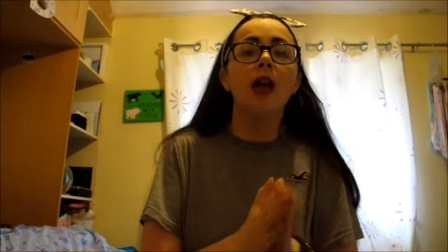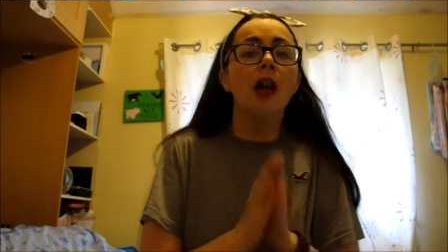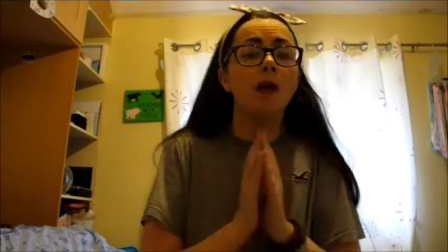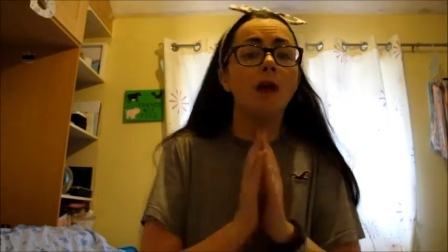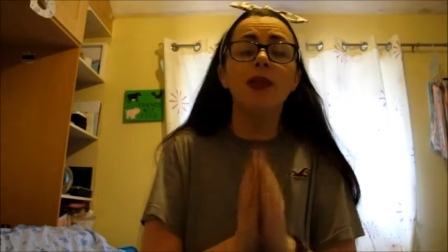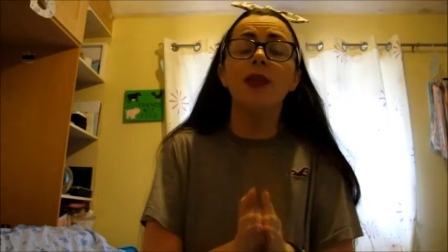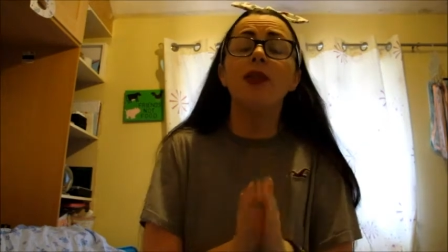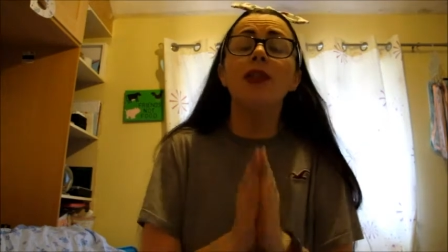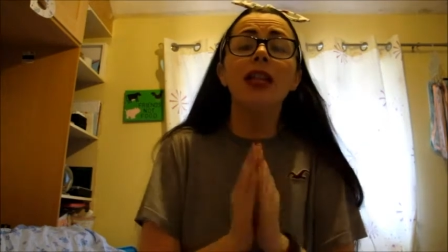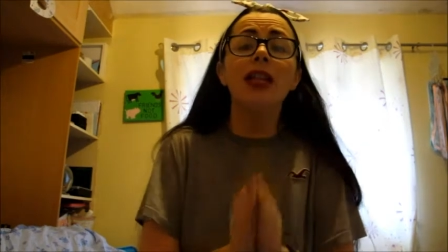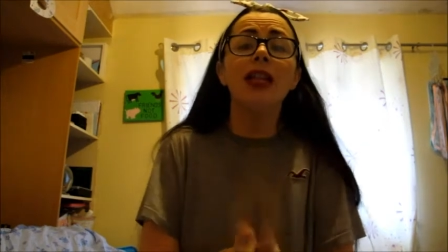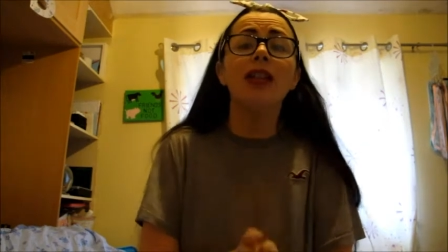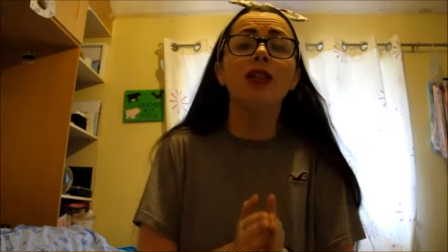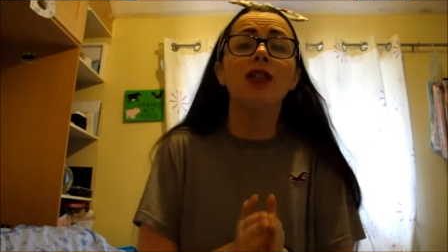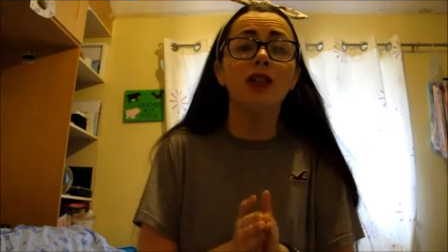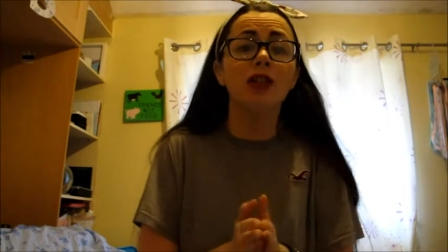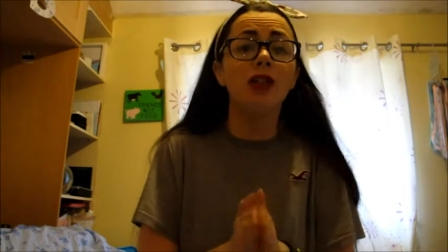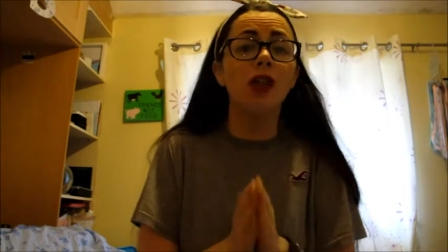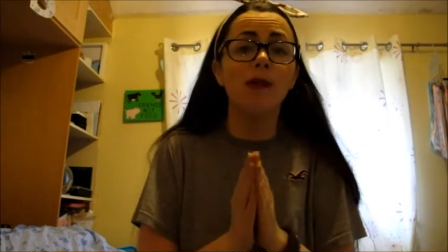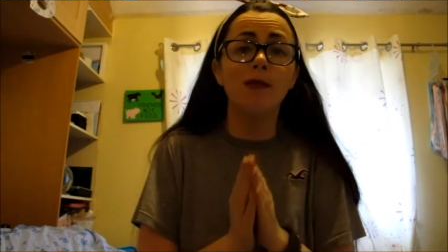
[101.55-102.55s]
I was only in
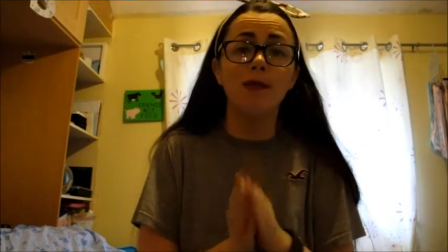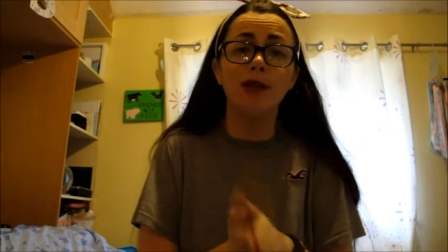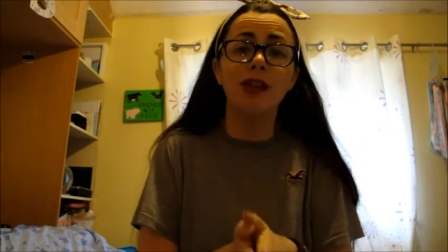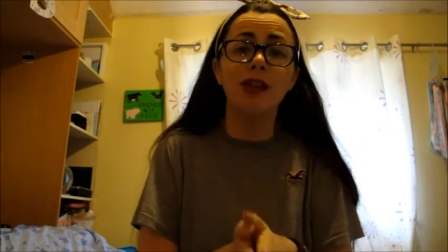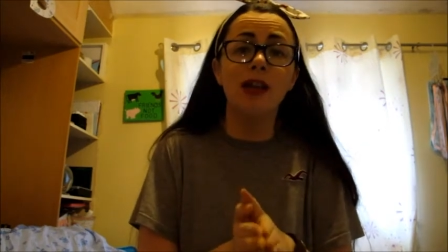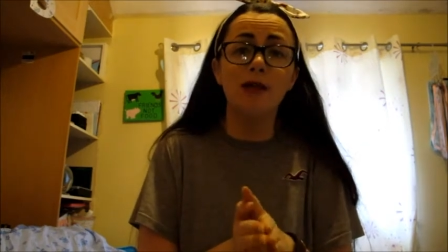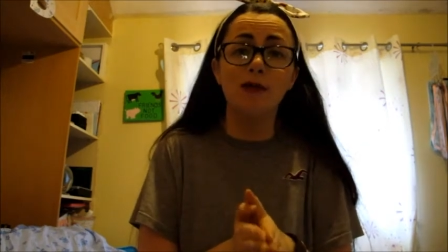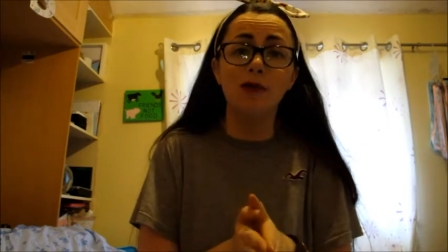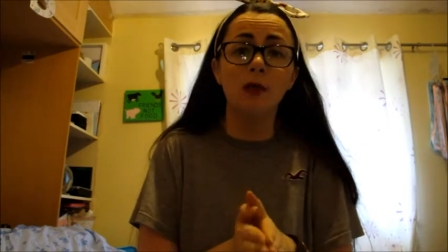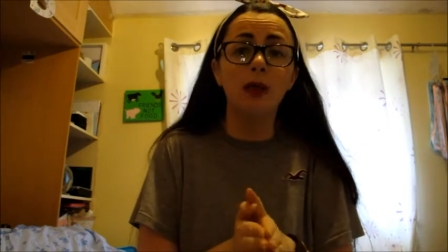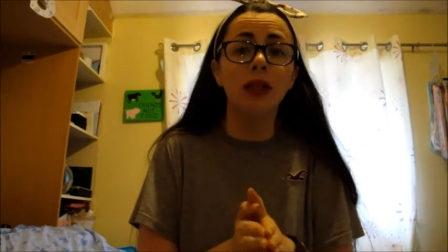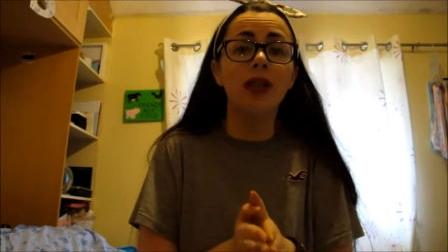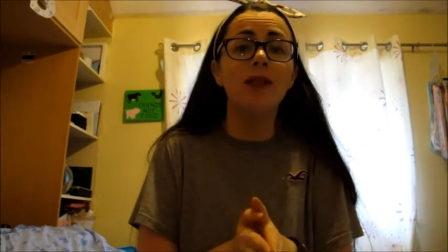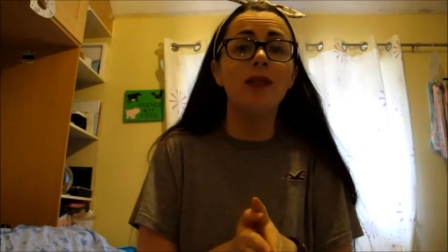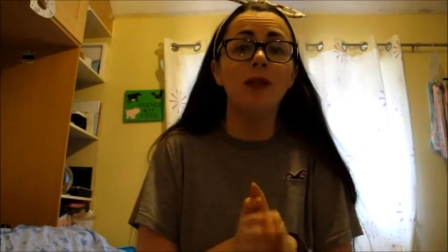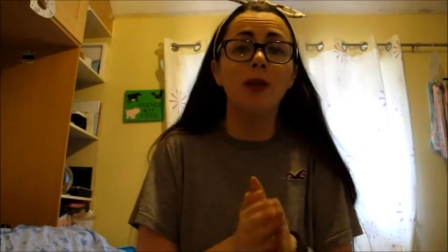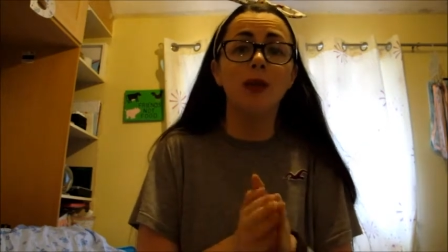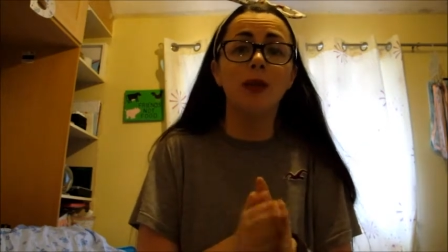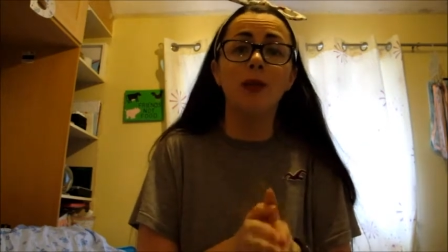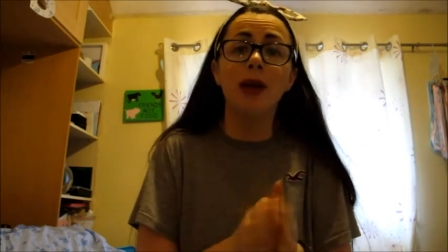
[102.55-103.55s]
this job for seven weeks,
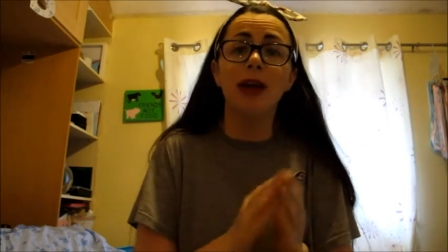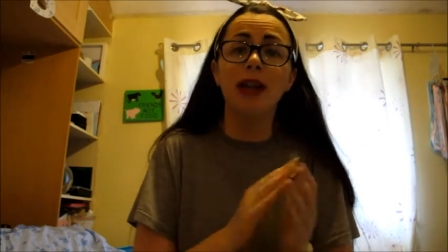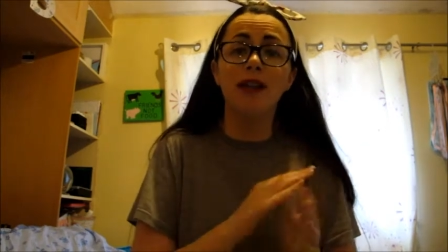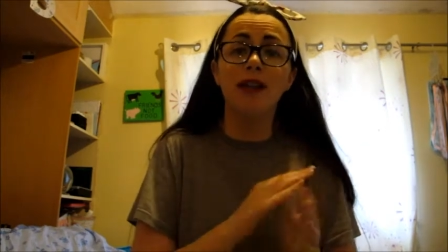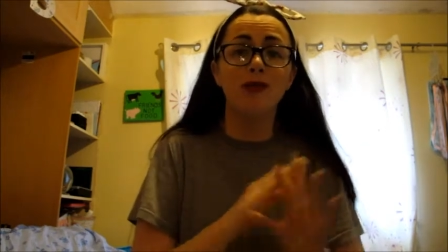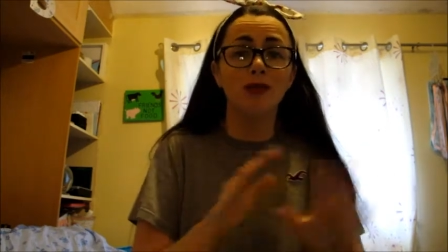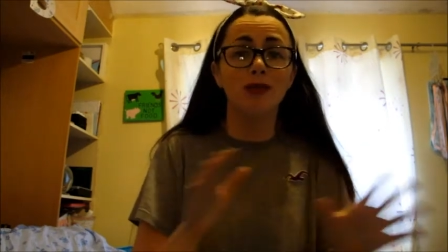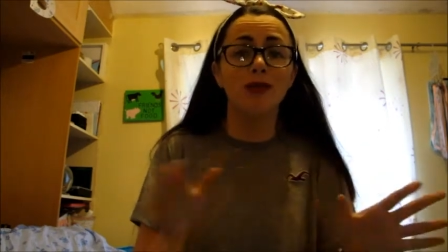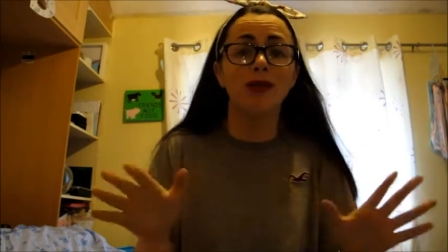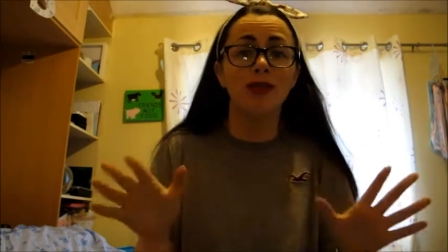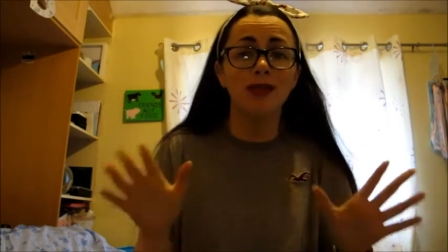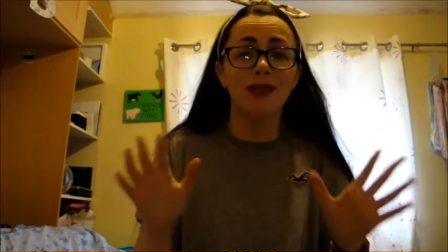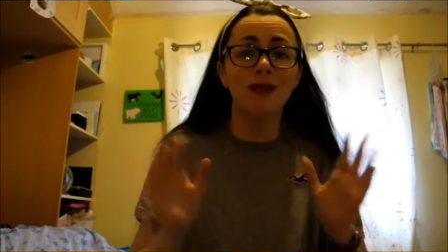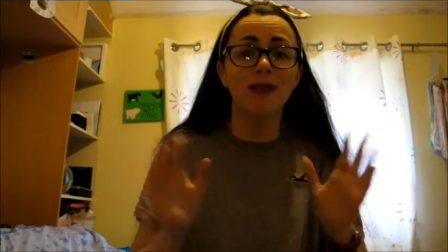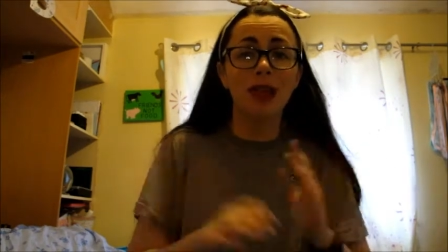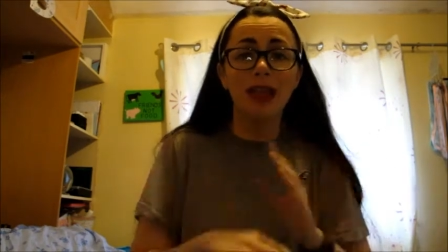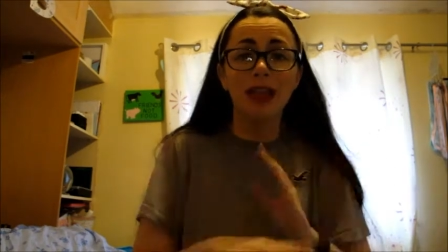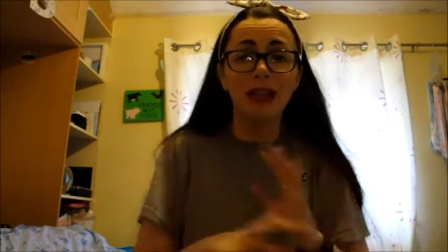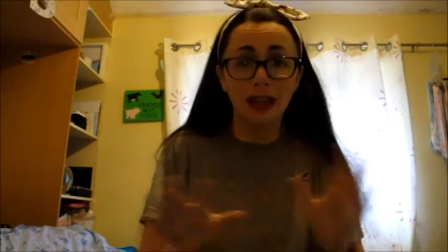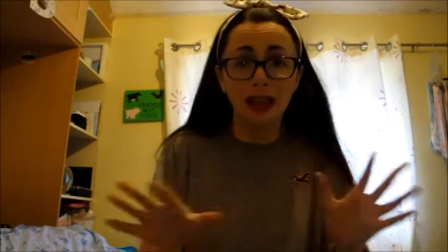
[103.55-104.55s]
by the way, just to
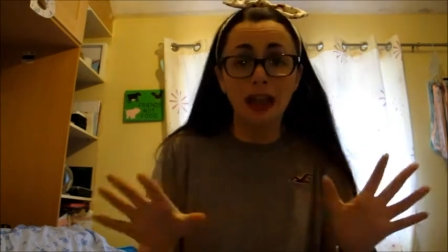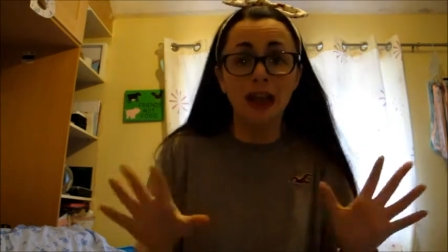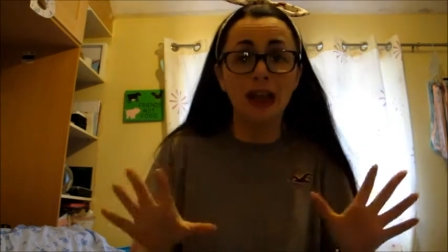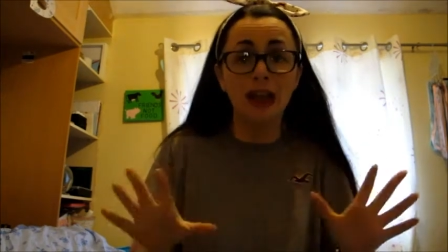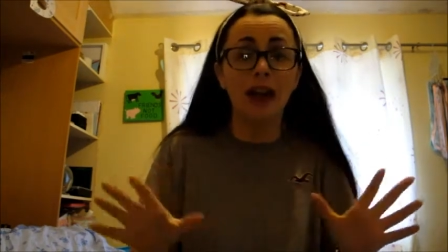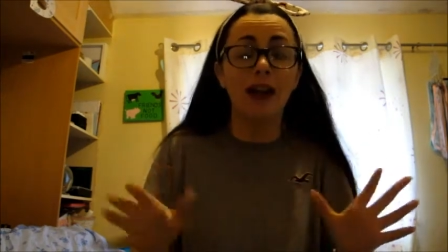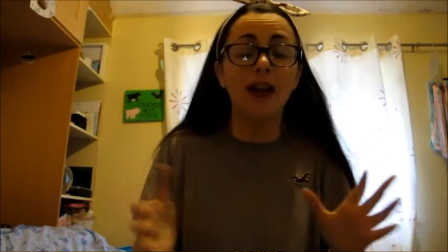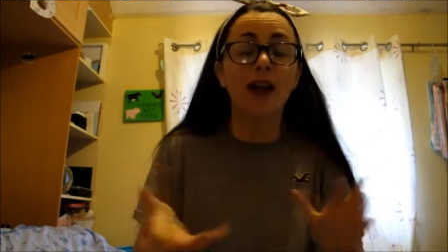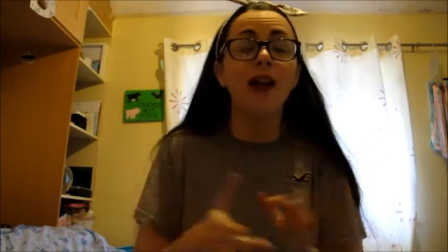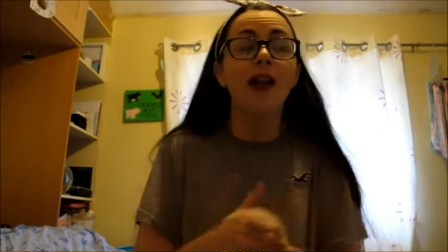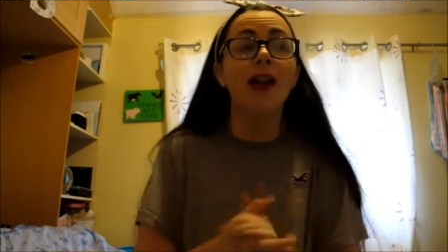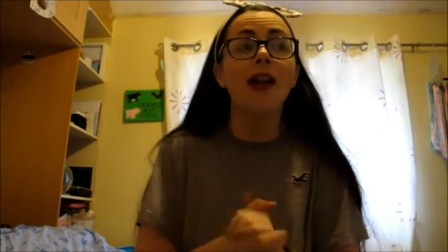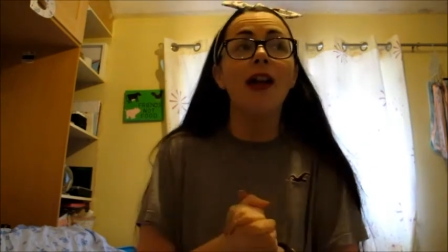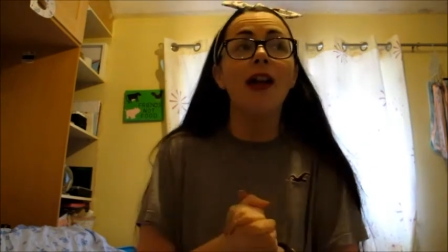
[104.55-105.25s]
make that clear.